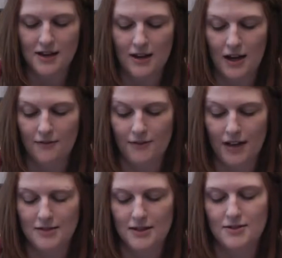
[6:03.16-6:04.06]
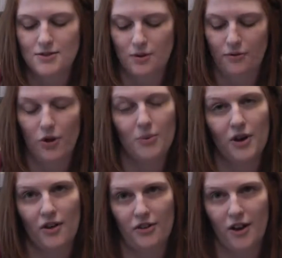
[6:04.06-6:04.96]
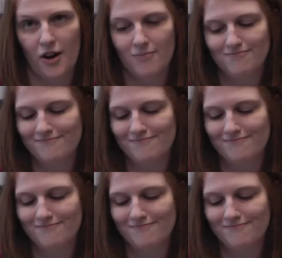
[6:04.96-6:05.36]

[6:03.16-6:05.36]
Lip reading: not have access to affordable healthcare.